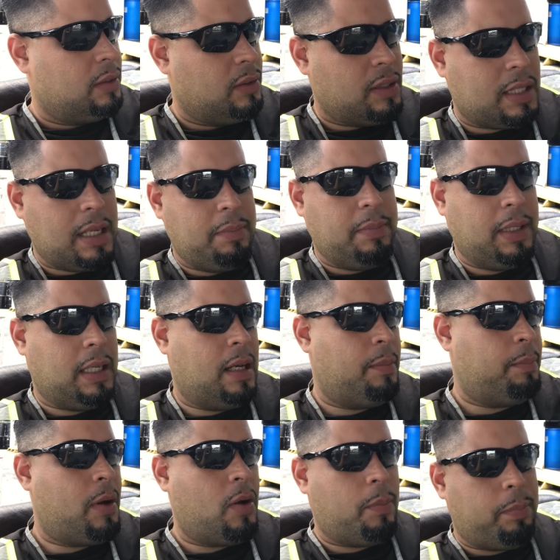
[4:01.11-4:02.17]
look at me,
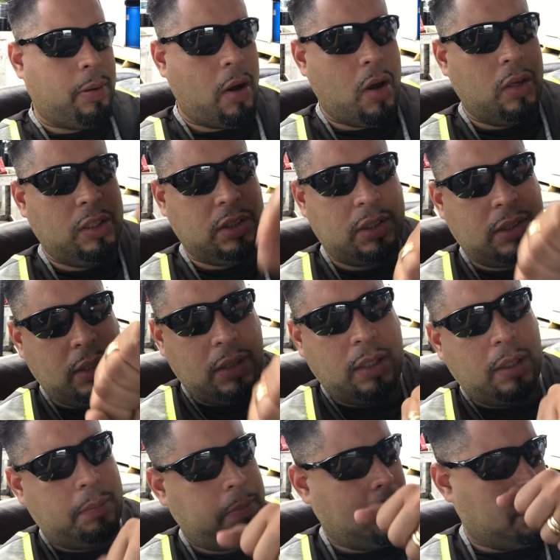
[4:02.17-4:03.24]
I'm all polished
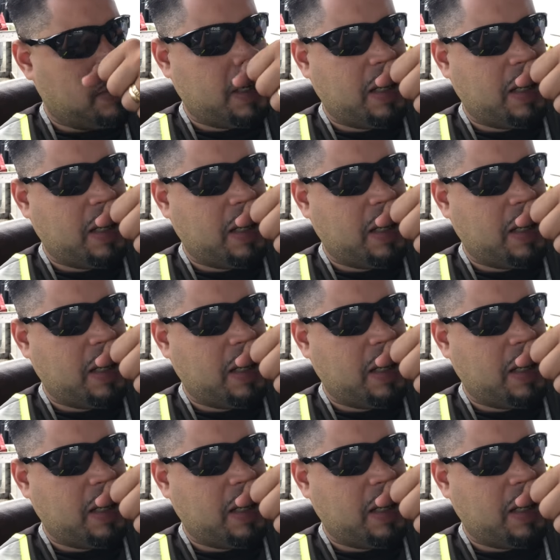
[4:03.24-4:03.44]
up,